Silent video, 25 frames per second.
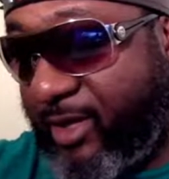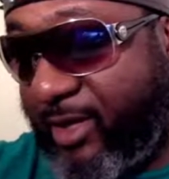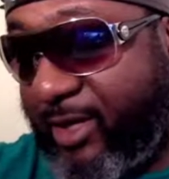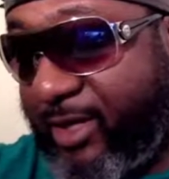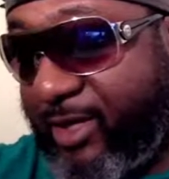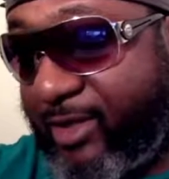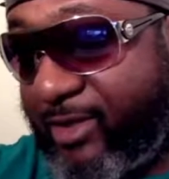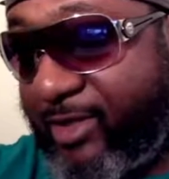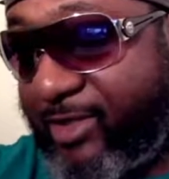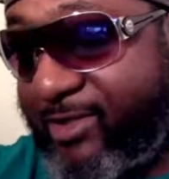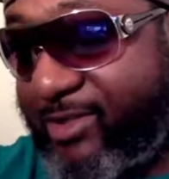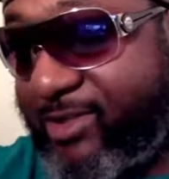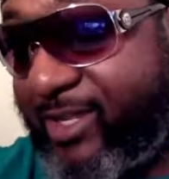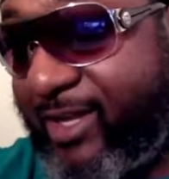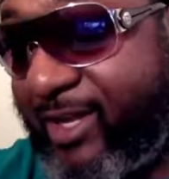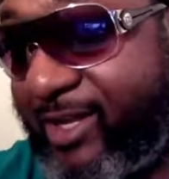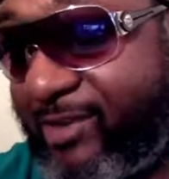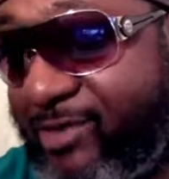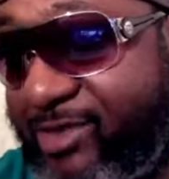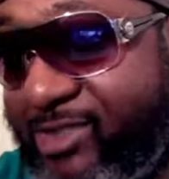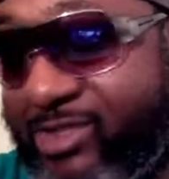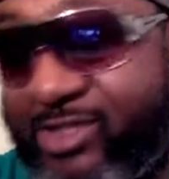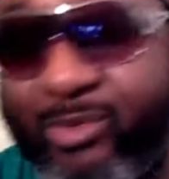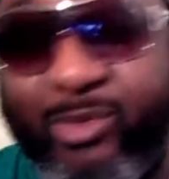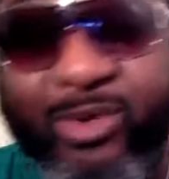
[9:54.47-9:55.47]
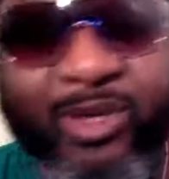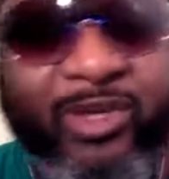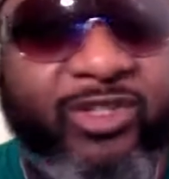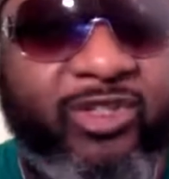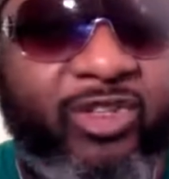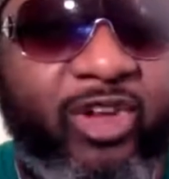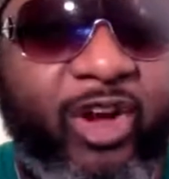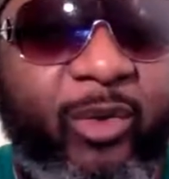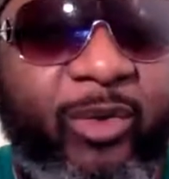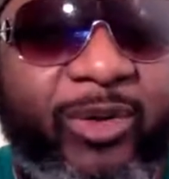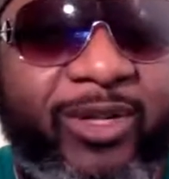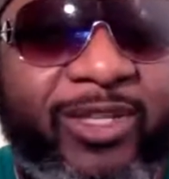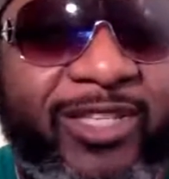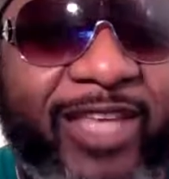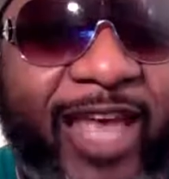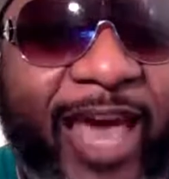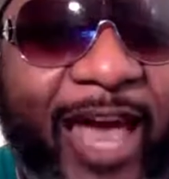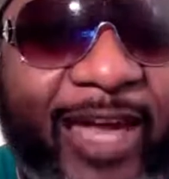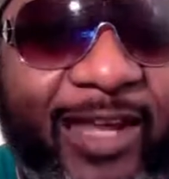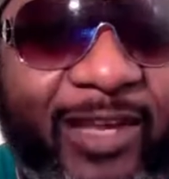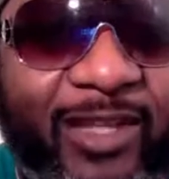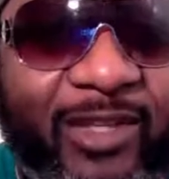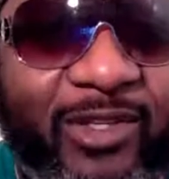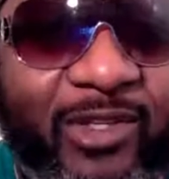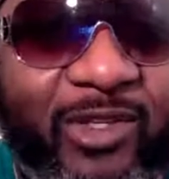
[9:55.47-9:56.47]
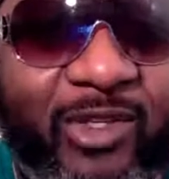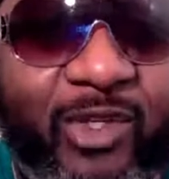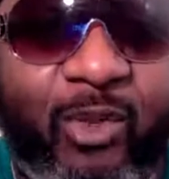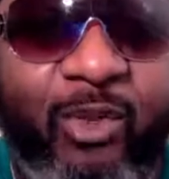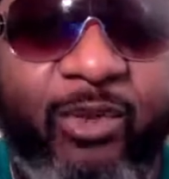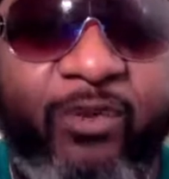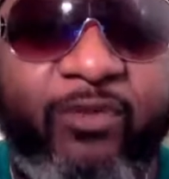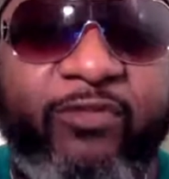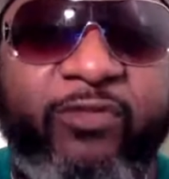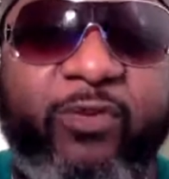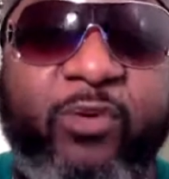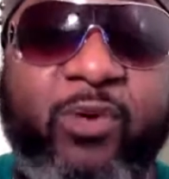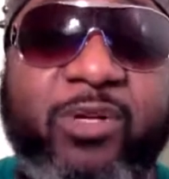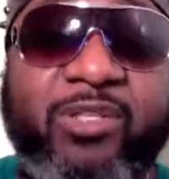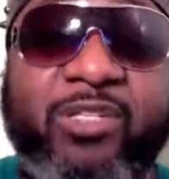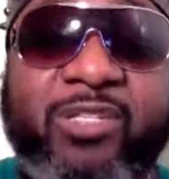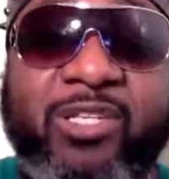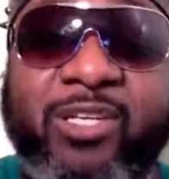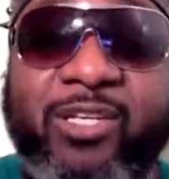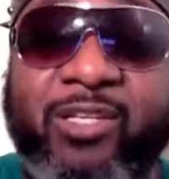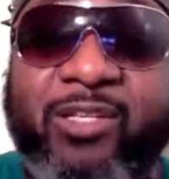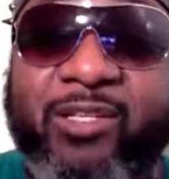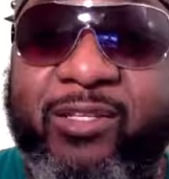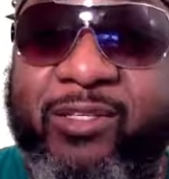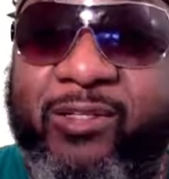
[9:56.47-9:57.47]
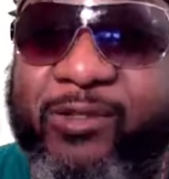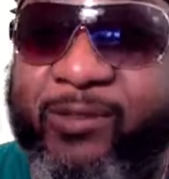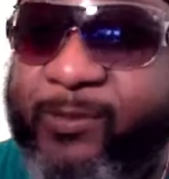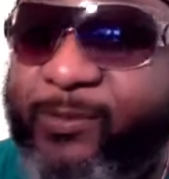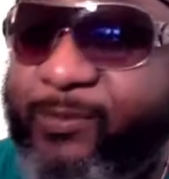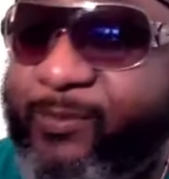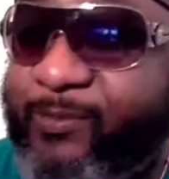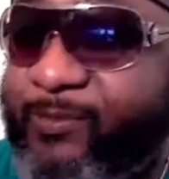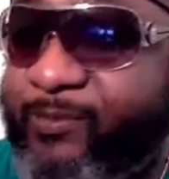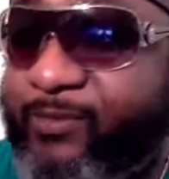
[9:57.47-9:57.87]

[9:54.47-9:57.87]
We're gonna start with Titus 2:14.